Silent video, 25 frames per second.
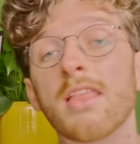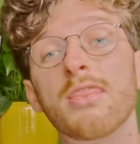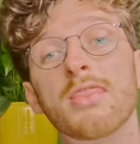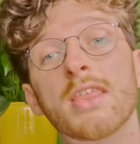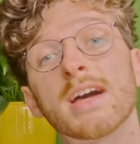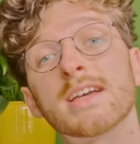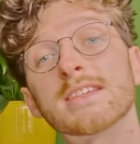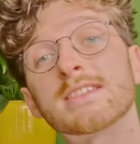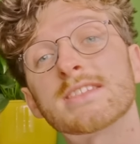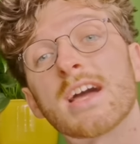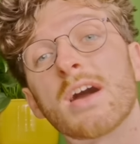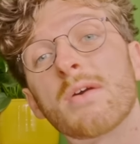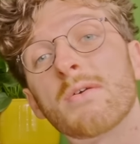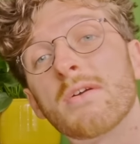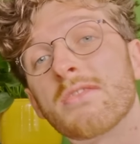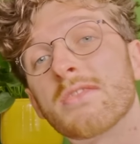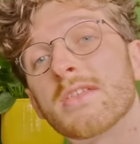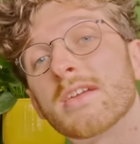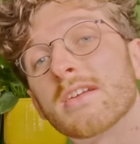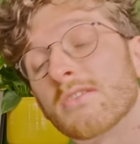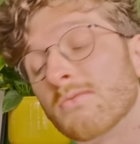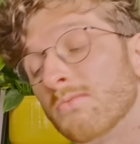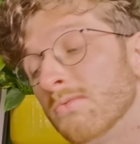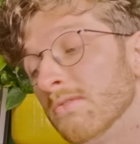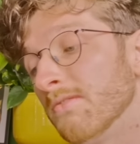that's how I
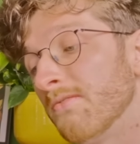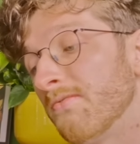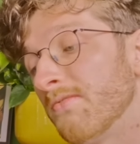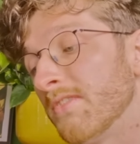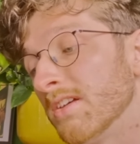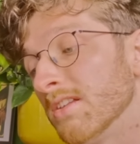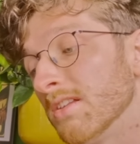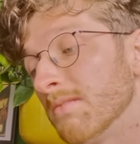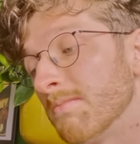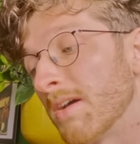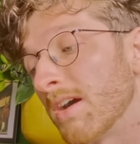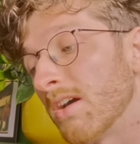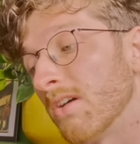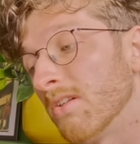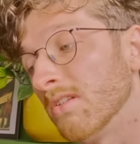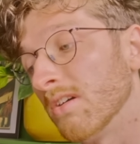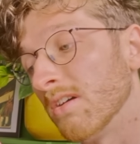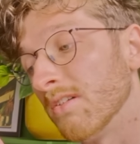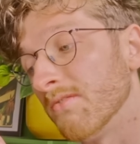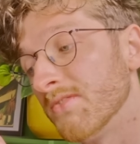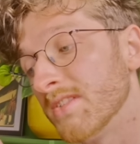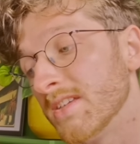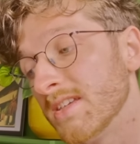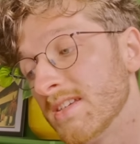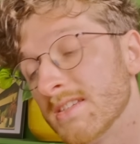think we'll feel about a lot
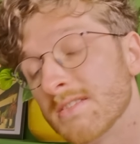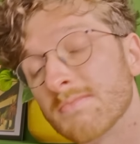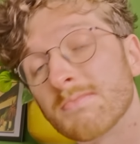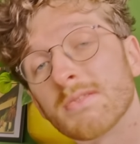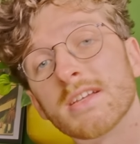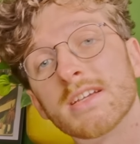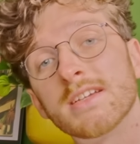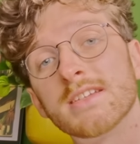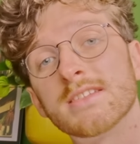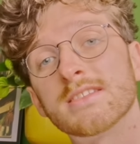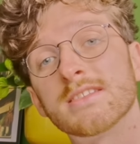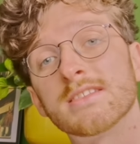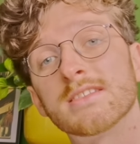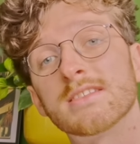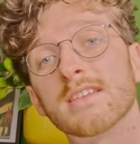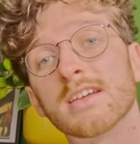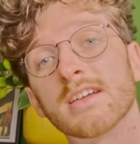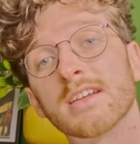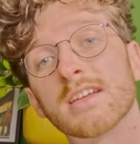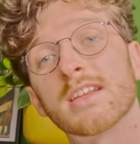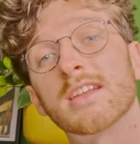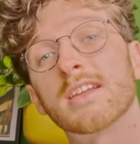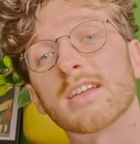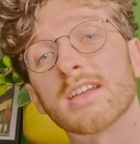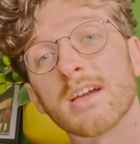of these places that are
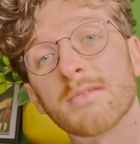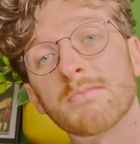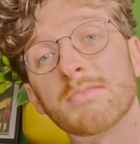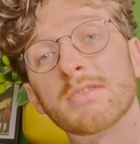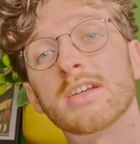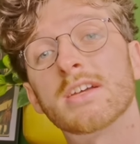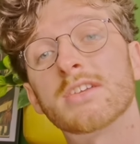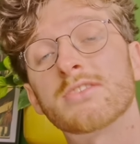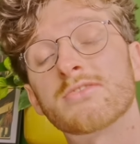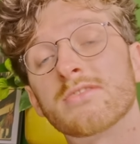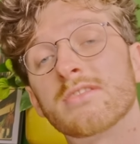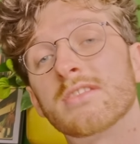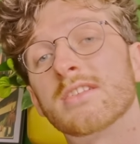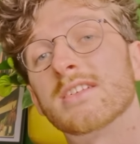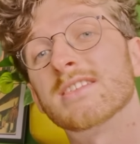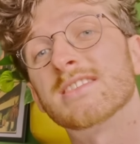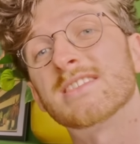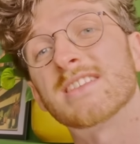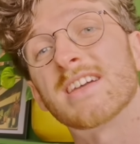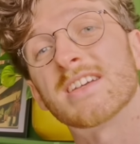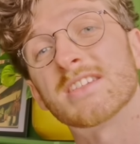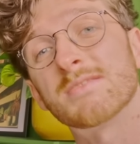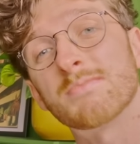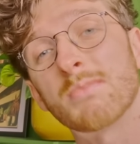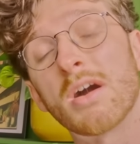going to get pedestrianised
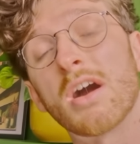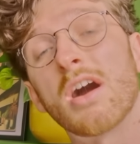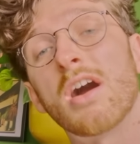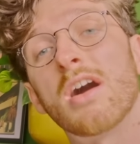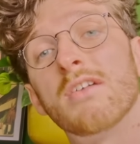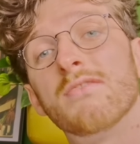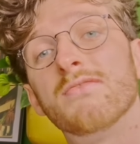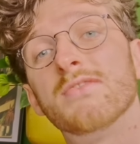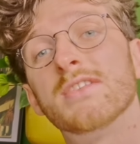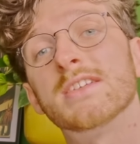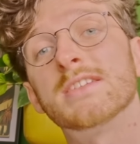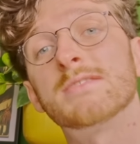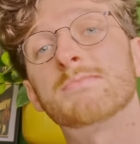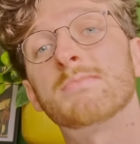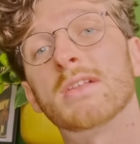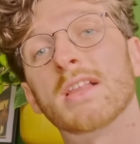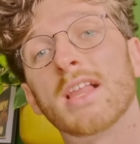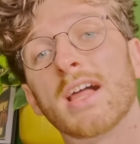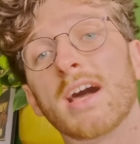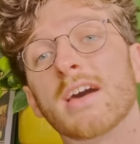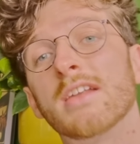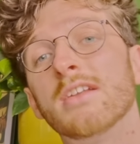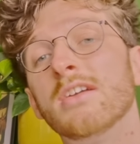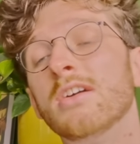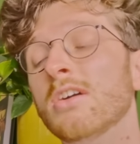as part of this
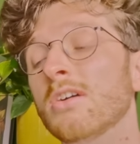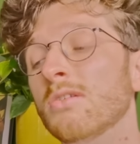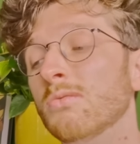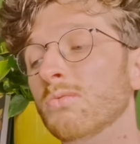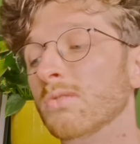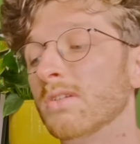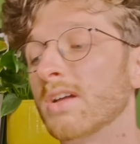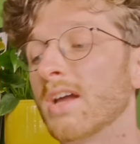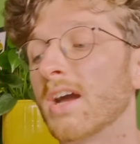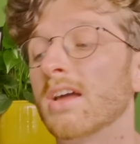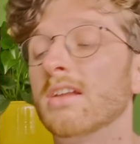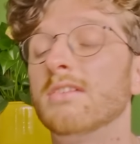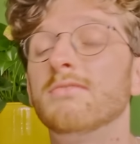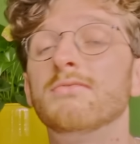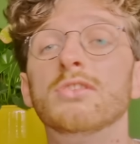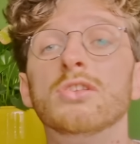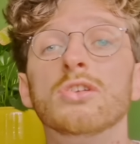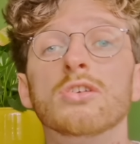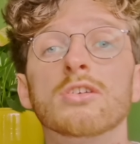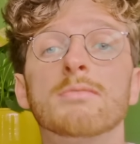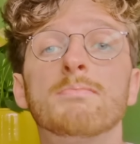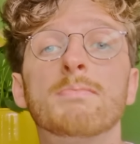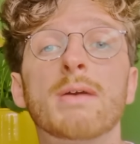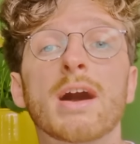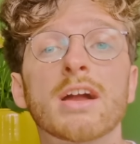plan. We'll kind of
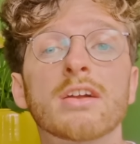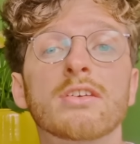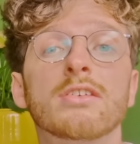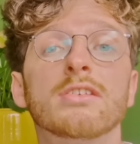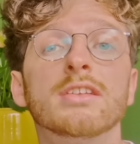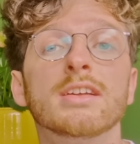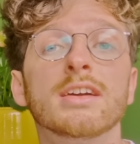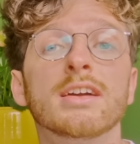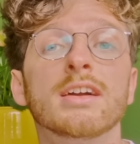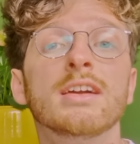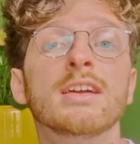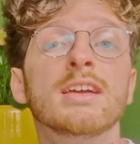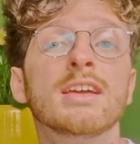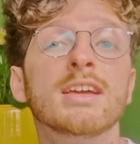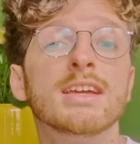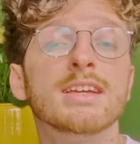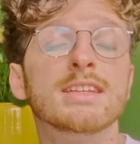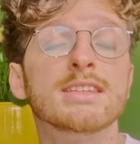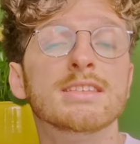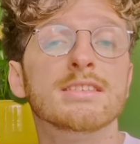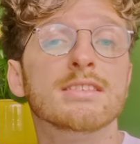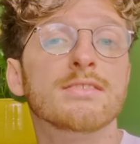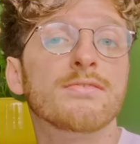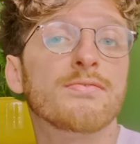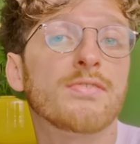look back on it
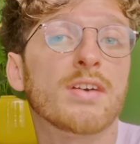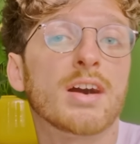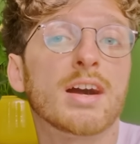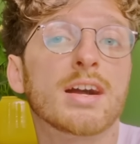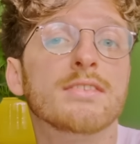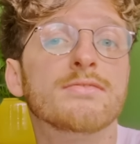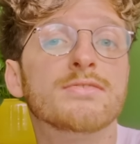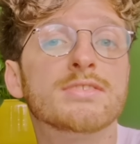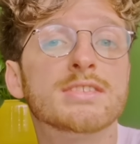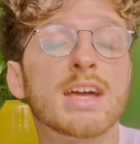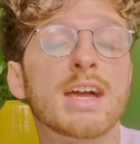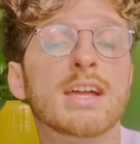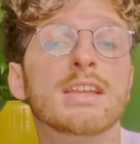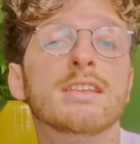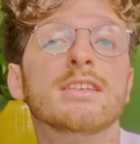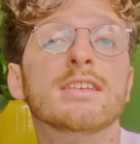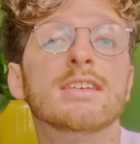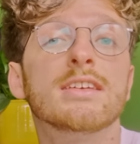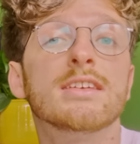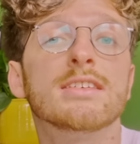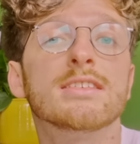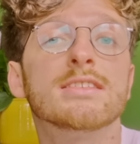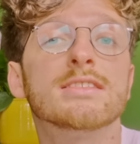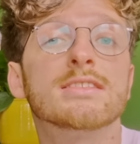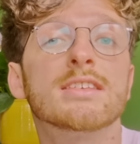in 5-10
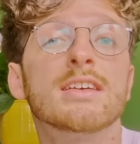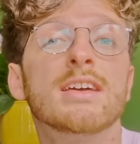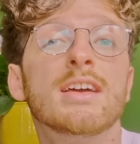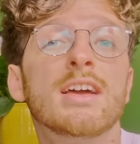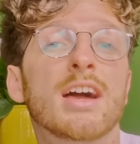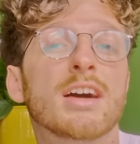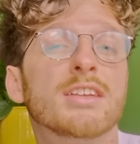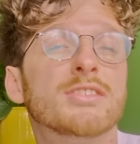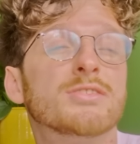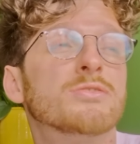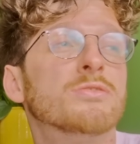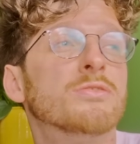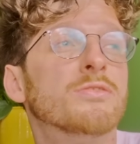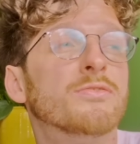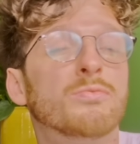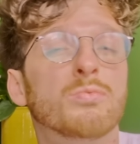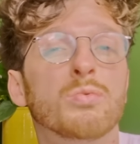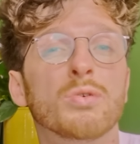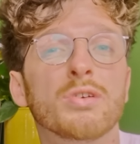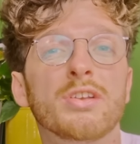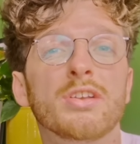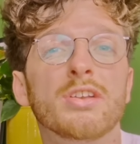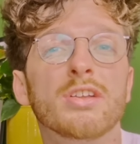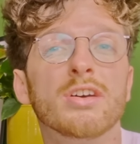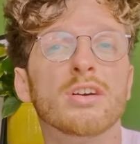years and sort of
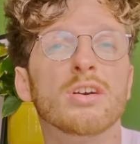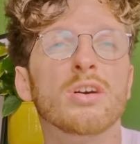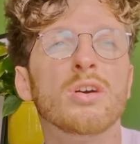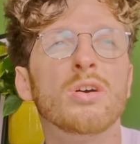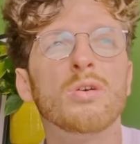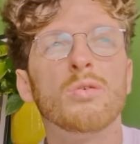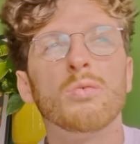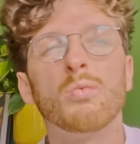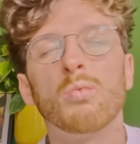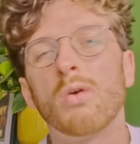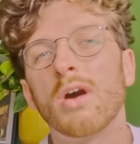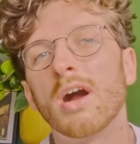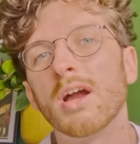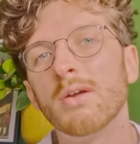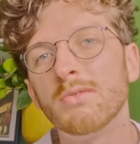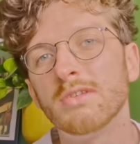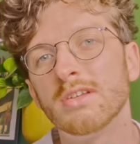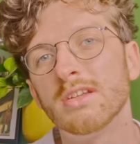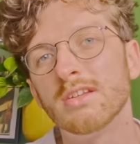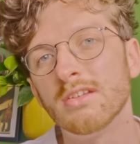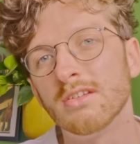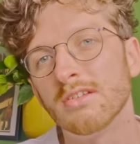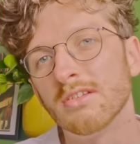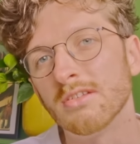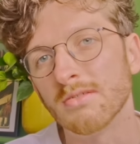wonder why we
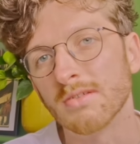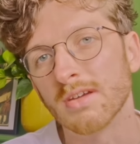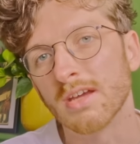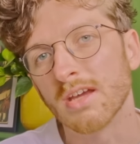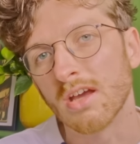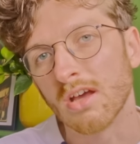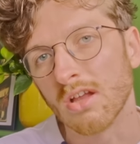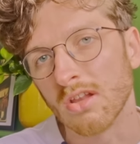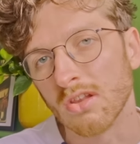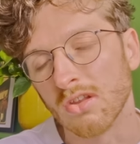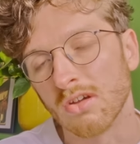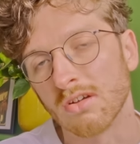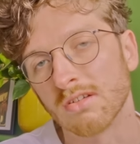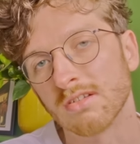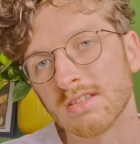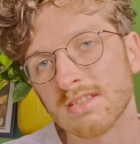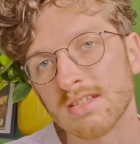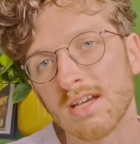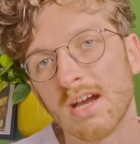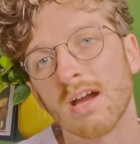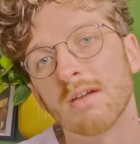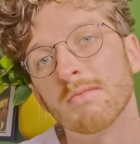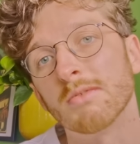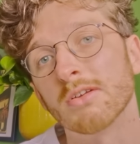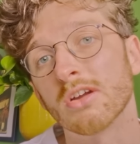didn't do it a long
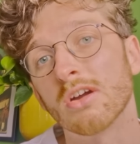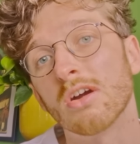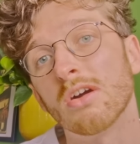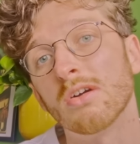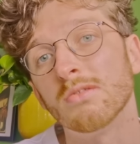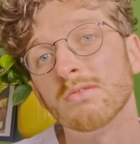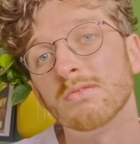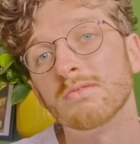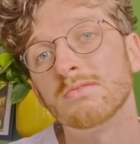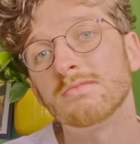time ago.